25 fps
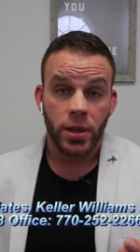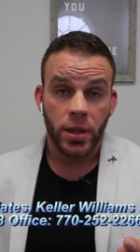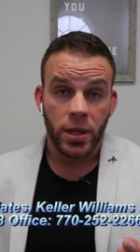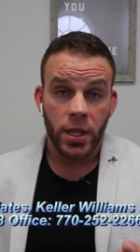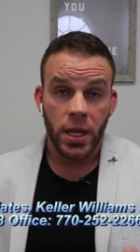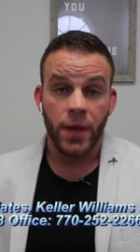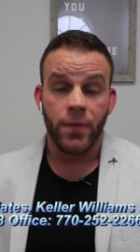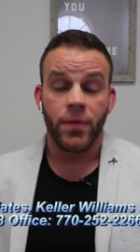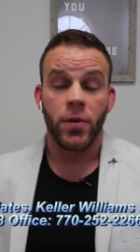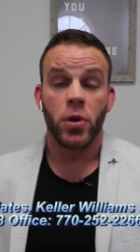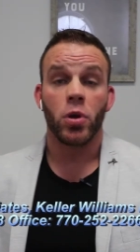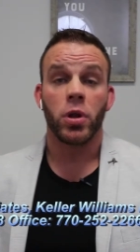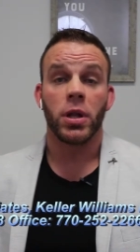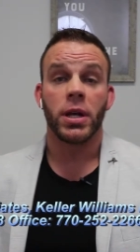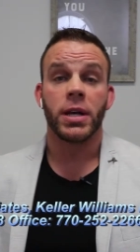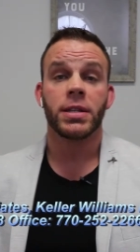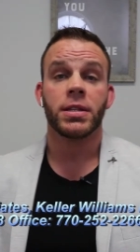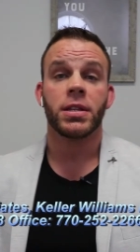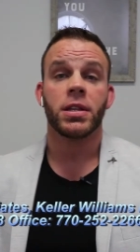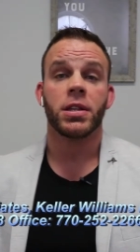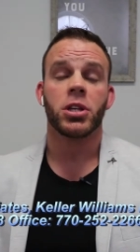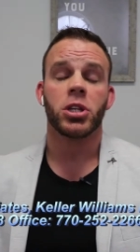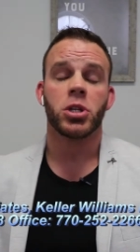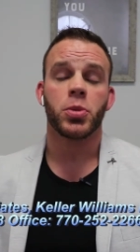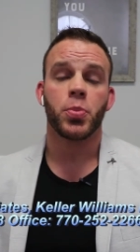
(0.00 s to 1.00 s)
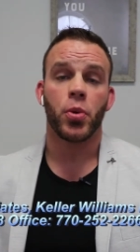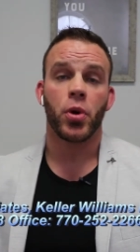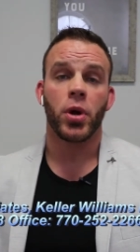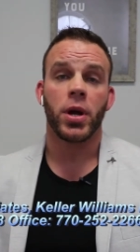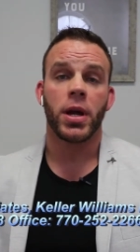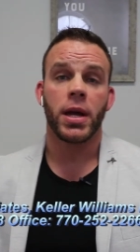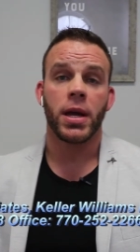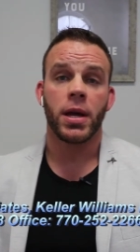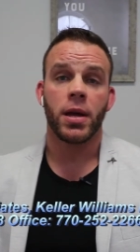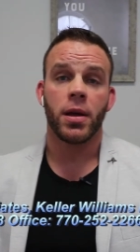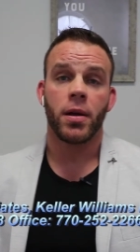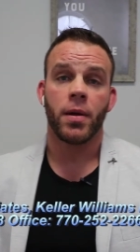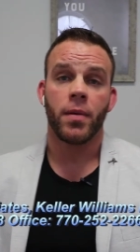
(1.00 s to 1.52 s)
If you list in the
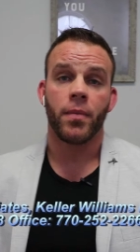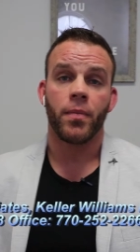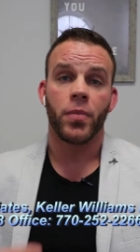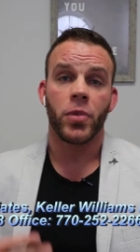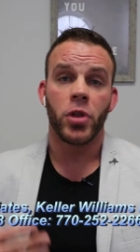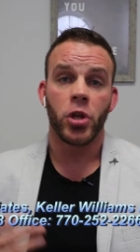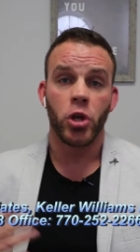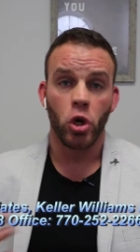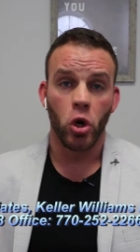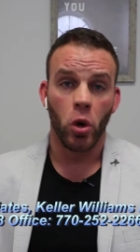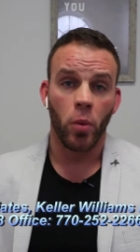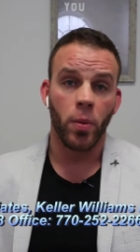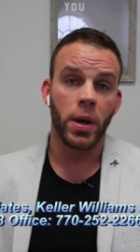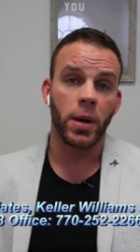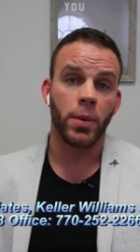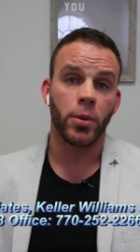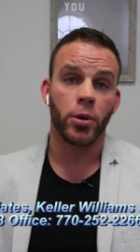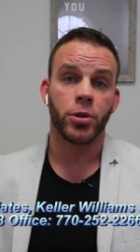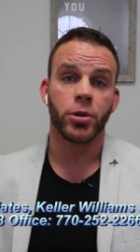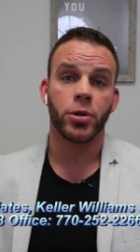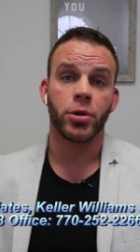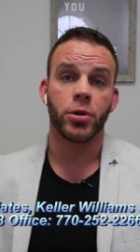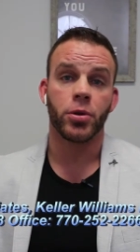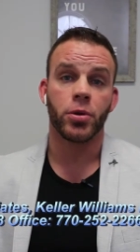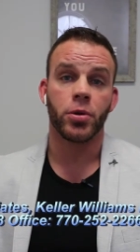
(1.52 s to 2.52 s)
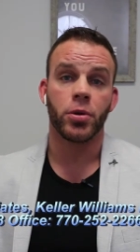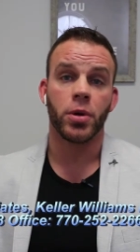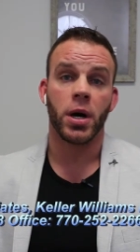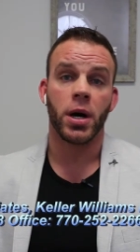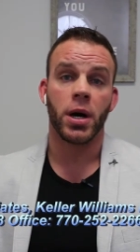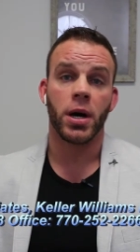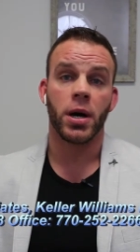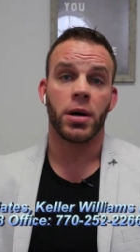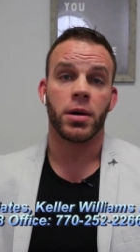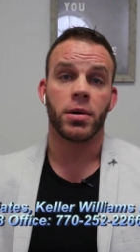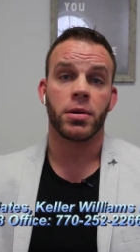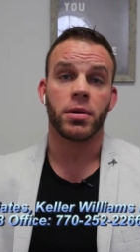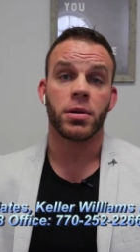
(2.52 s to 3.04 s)
spring, you'll be able to
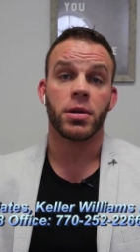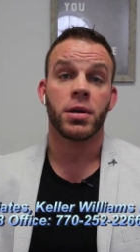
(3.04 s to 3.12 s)
uh,